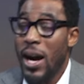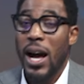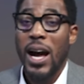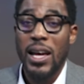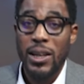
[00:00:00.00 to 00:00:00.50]

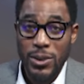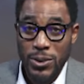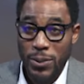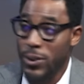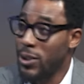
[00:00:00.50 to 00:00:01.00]
Our
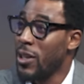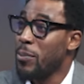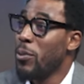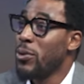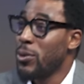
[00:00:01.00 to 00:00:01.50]
health officials
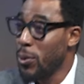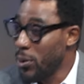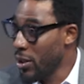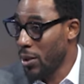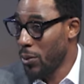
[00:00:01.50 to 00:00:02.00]
must know
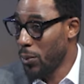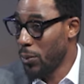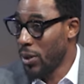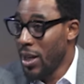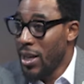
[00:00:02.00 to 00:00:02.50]
their role.